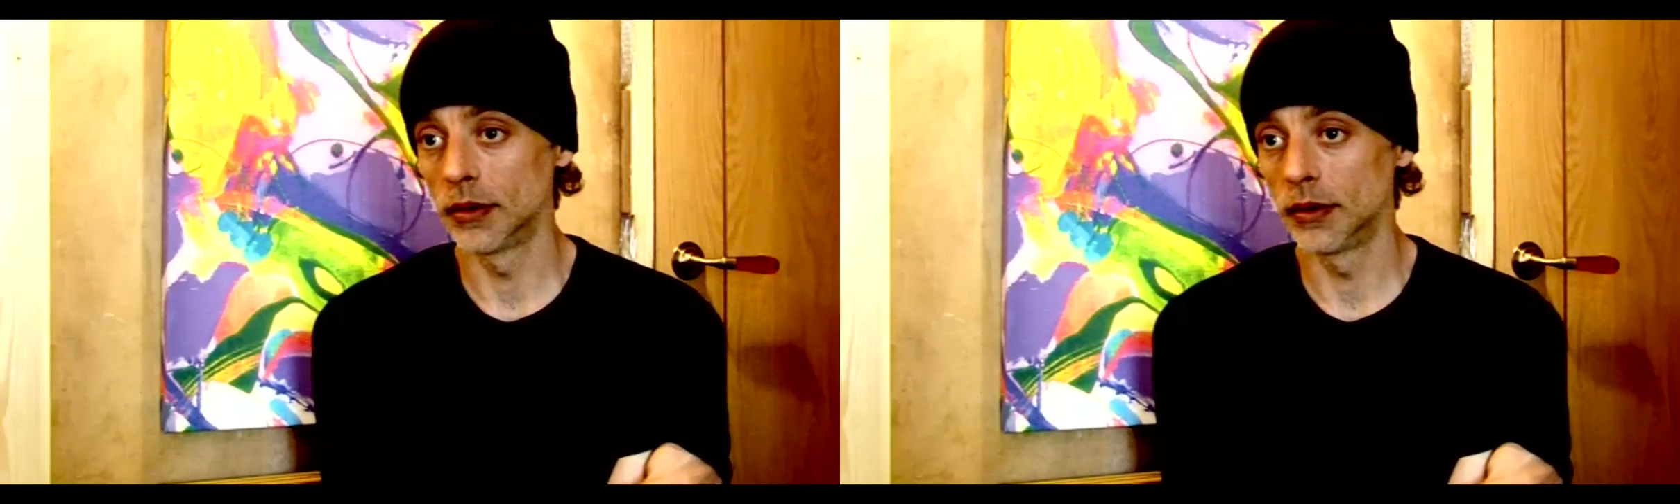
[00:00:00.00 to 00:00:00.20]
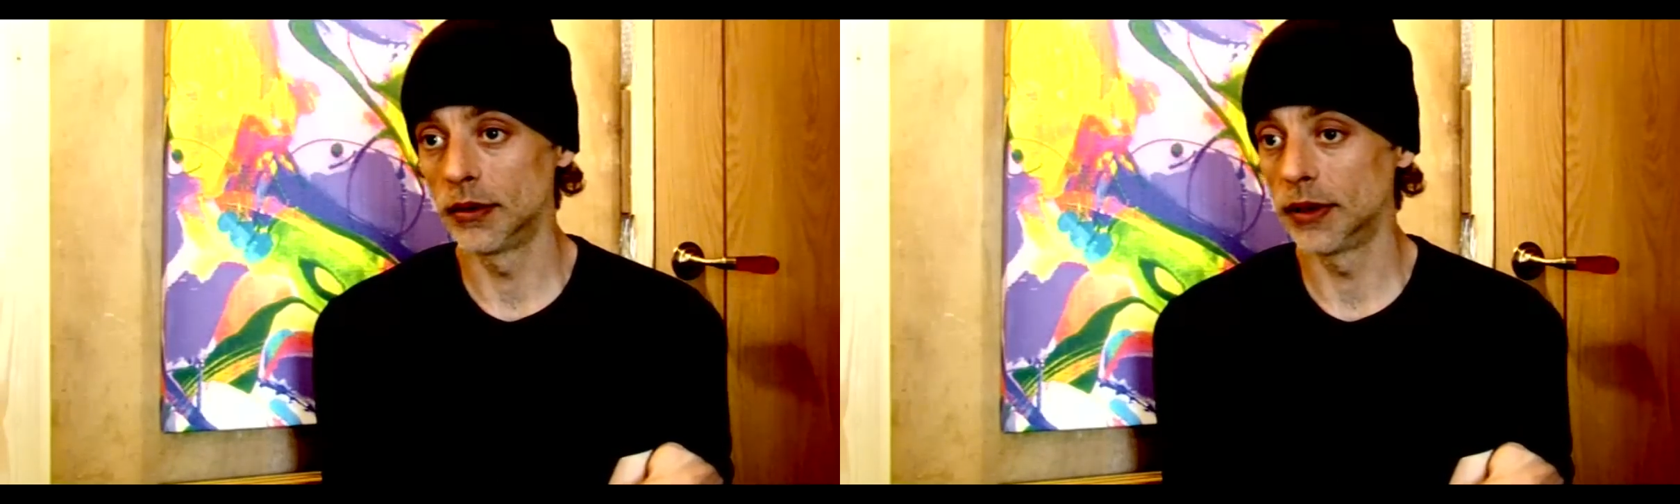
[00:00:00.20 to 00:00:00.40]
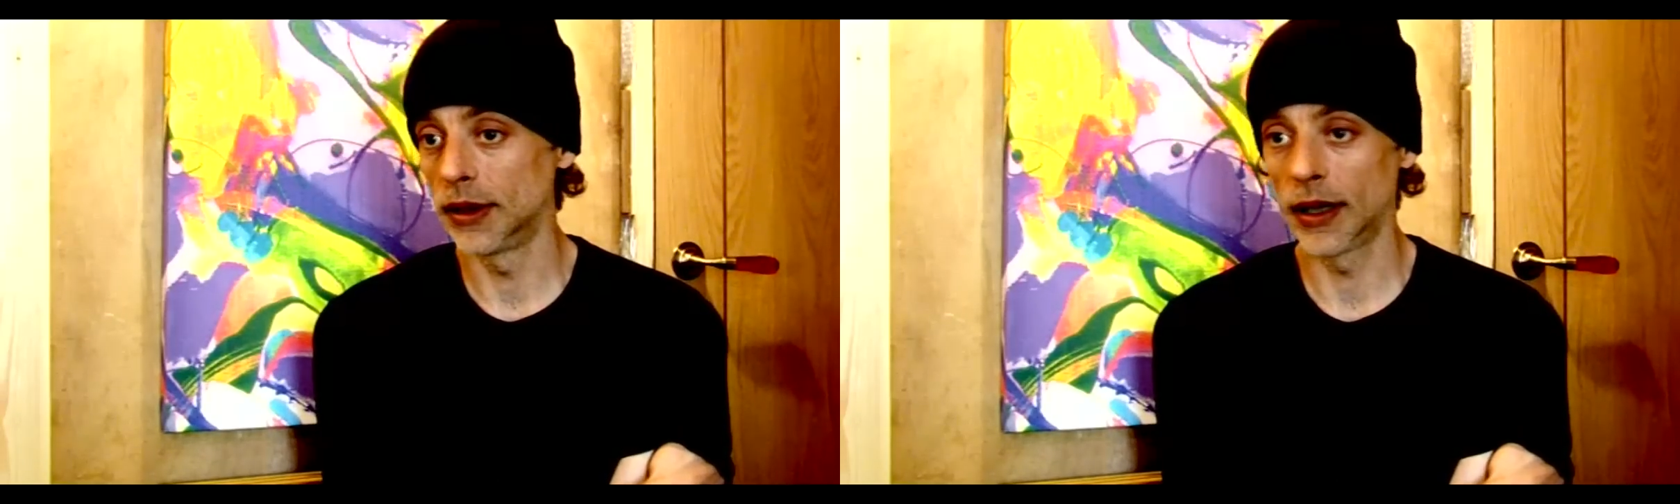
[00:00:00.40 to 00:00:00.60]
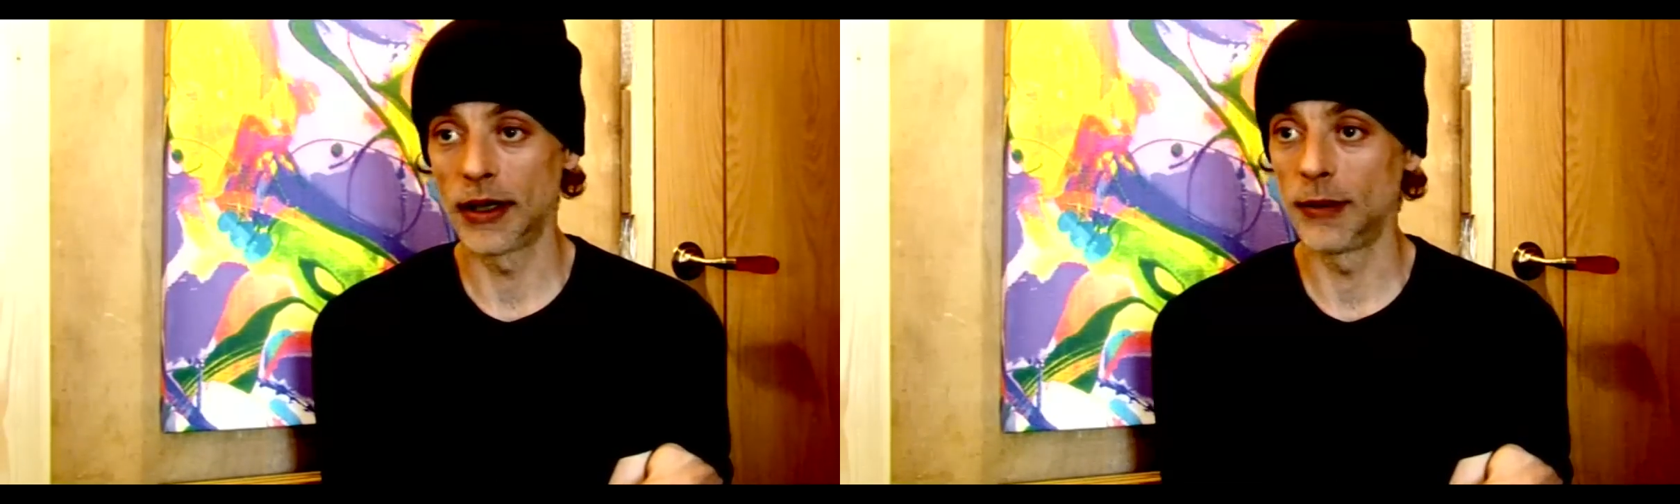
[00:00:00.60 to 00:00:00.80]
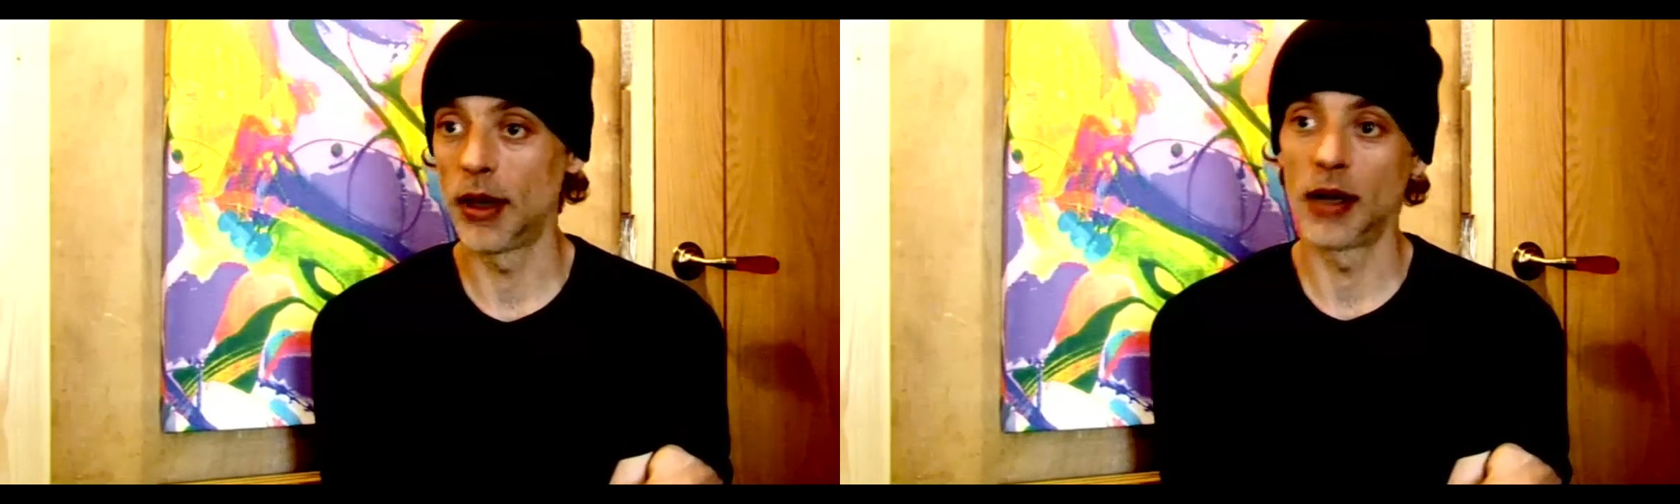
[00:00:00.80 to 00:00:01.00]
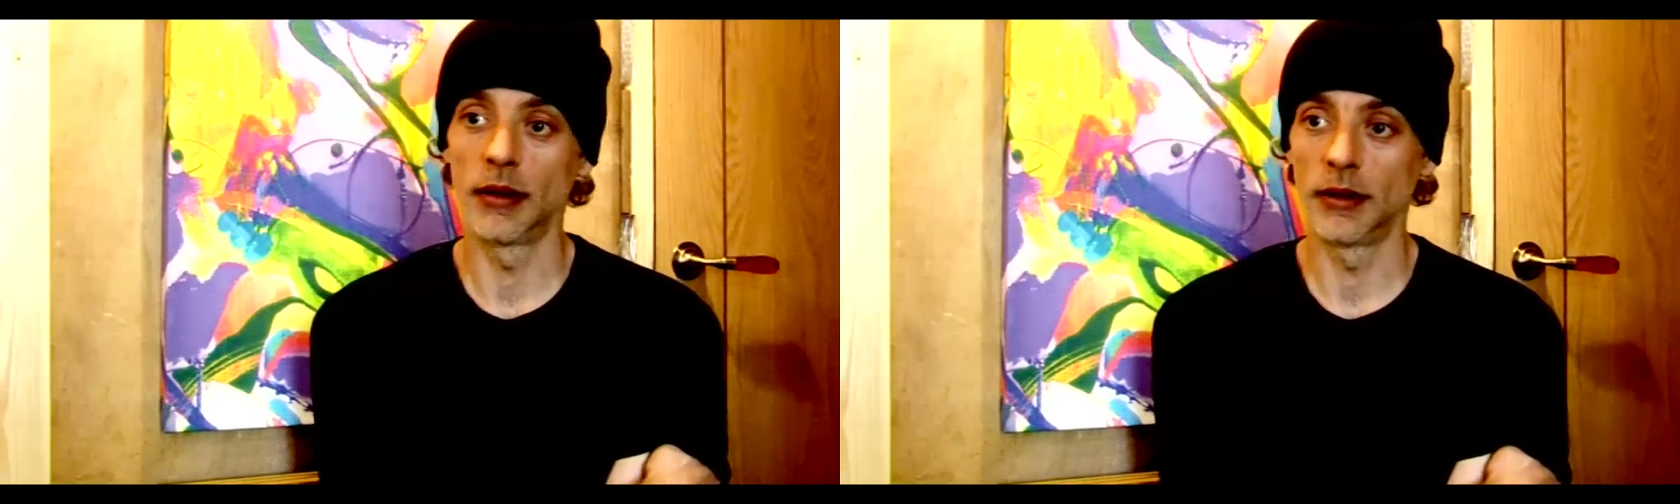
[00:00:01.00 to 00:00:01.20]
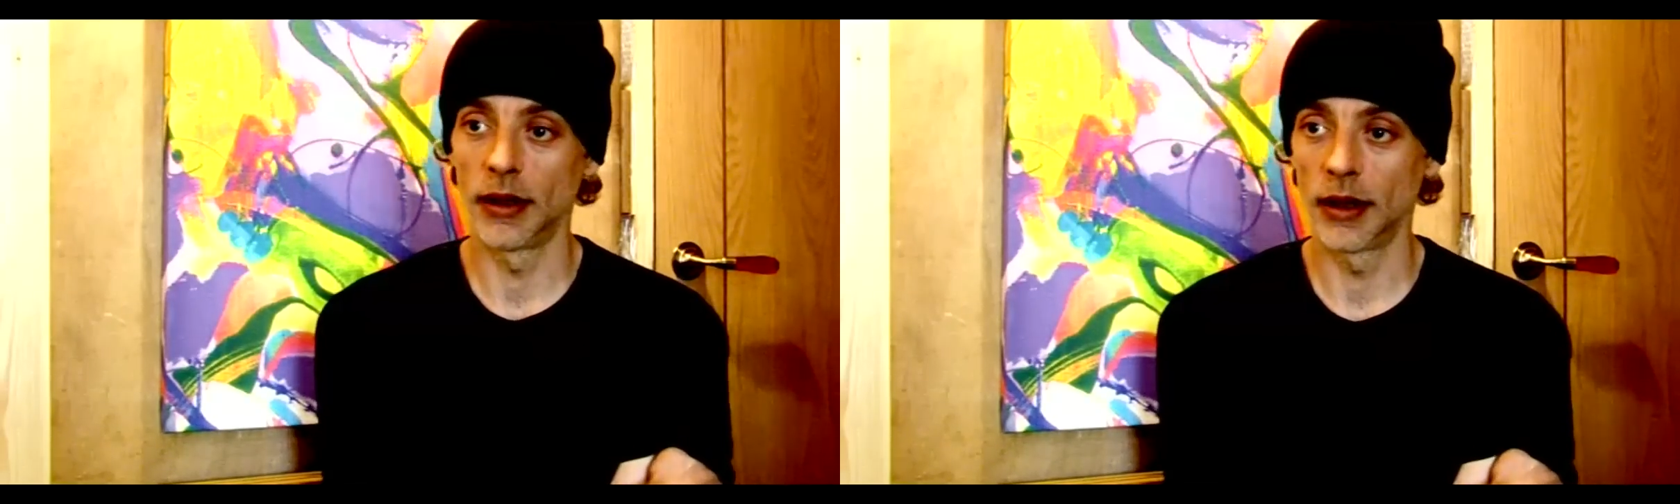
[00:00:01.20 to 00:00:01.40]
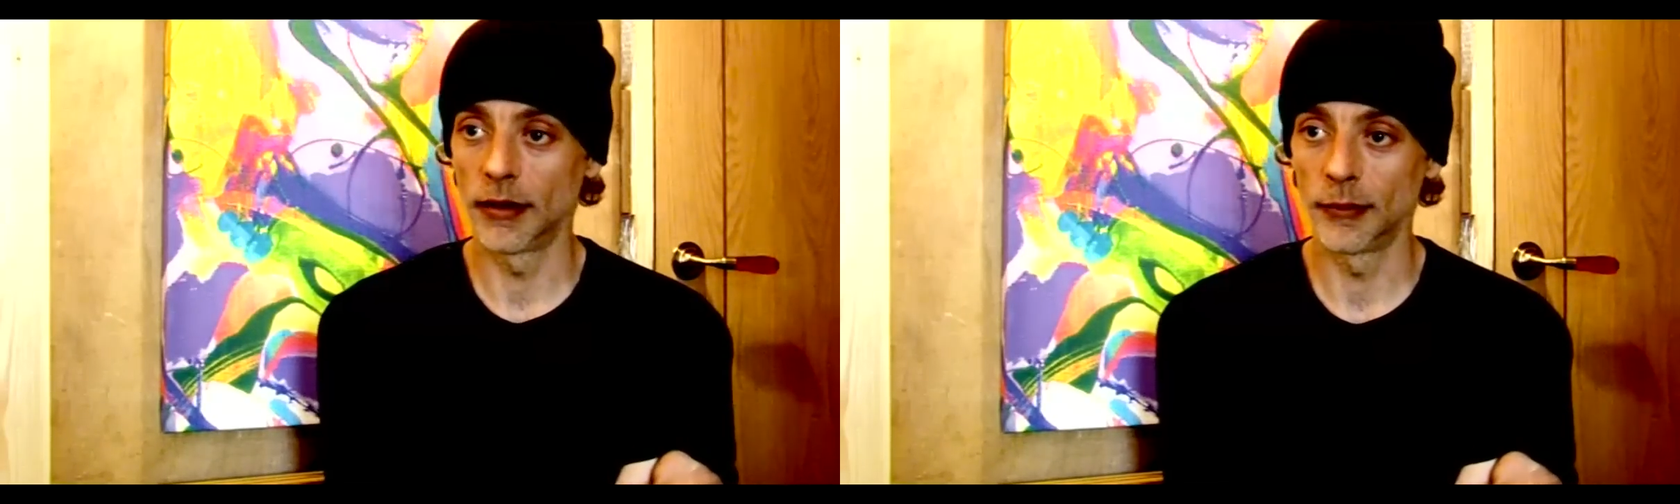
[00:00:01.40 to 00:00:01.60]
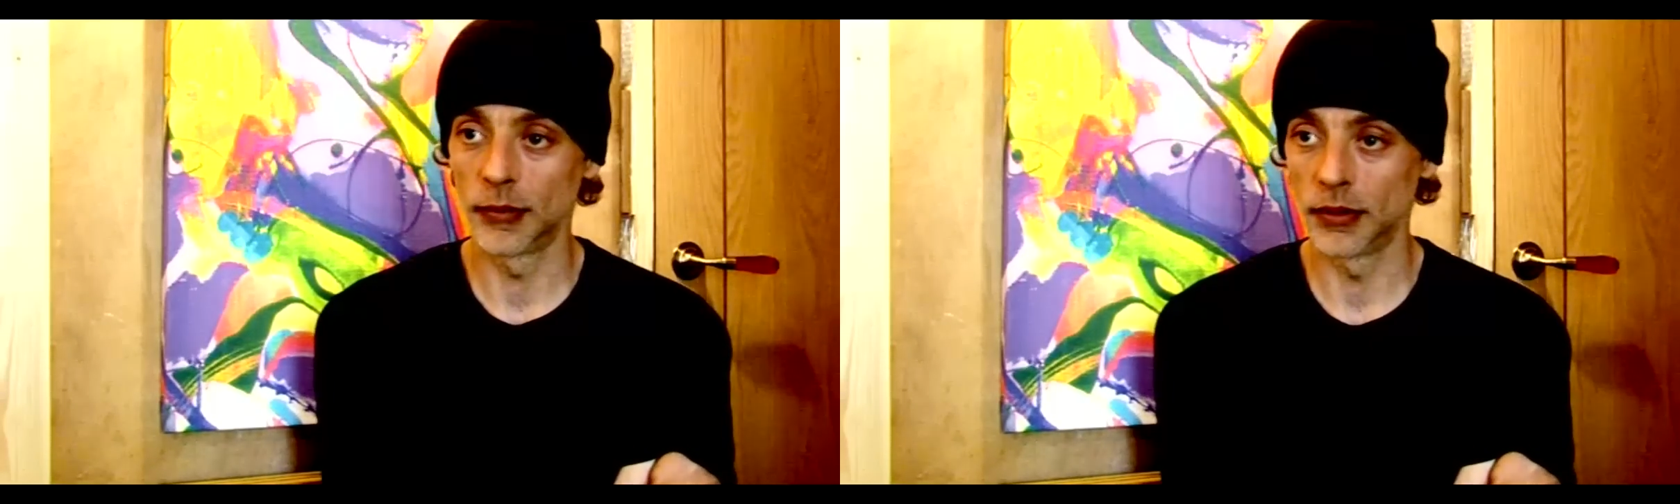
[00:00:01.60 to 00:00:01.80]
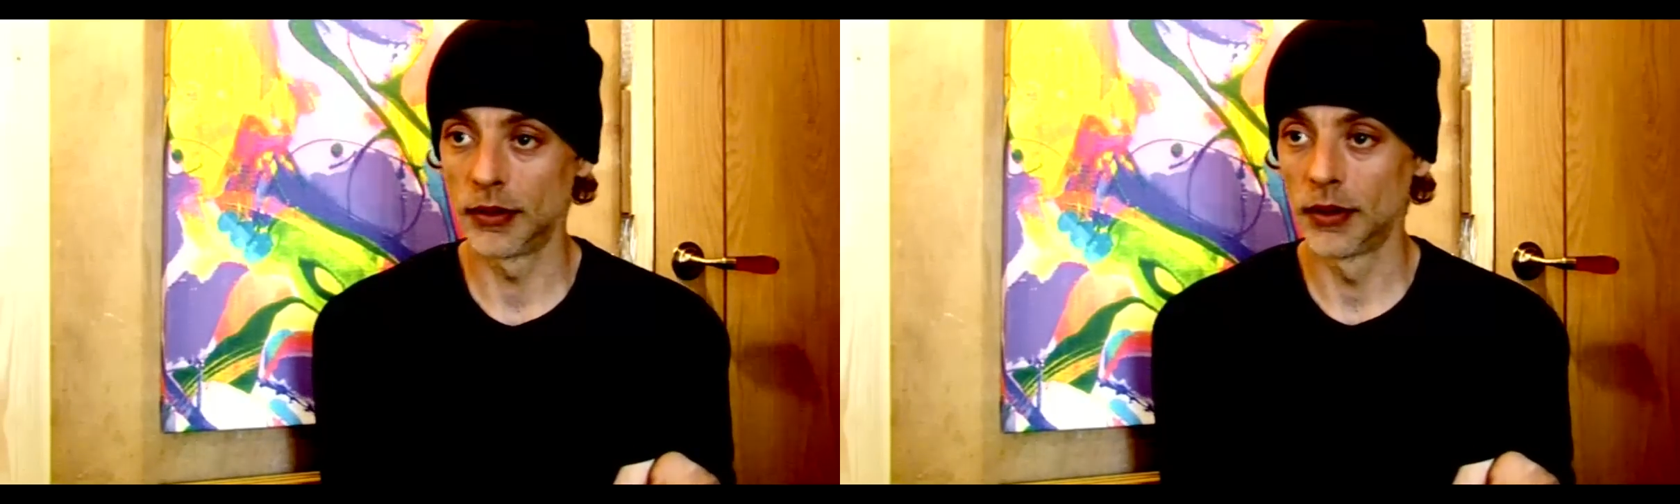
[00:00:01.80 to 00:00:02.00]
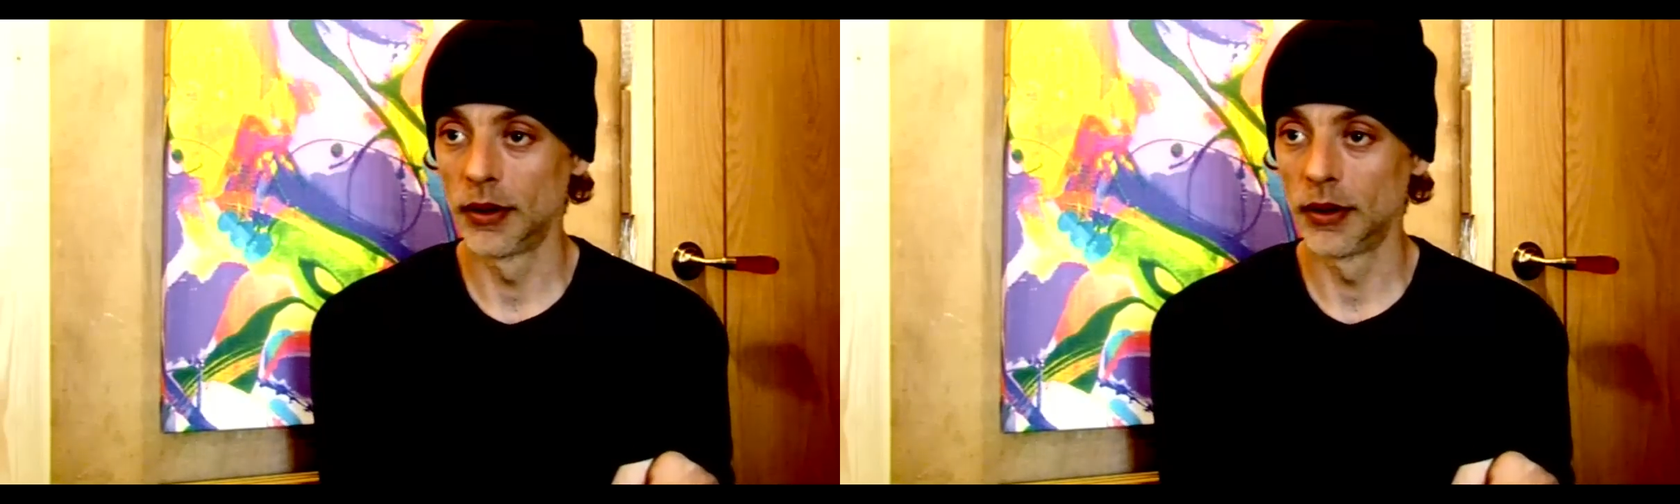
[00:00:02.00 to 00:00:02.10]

and didn't get any better than that. But,